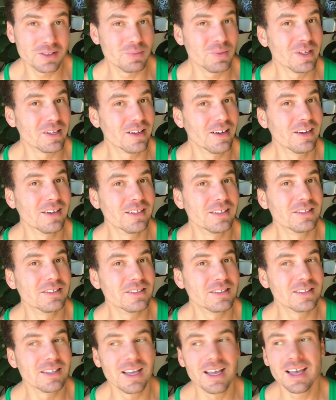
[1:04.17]

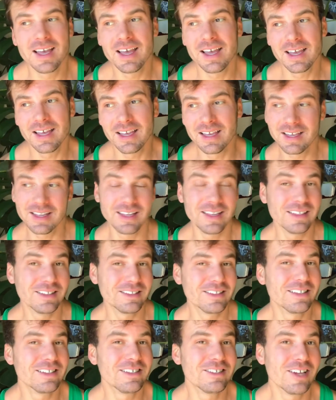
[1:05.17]
because it
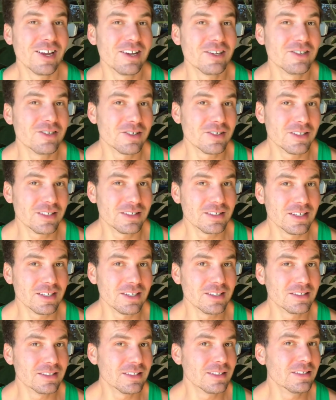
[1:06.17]
is the change of the
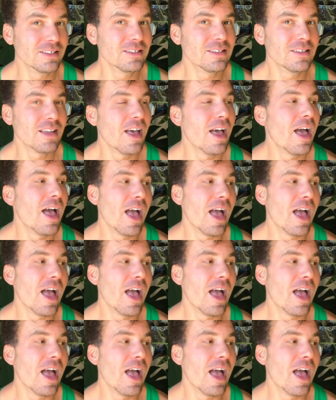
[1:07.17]
seasons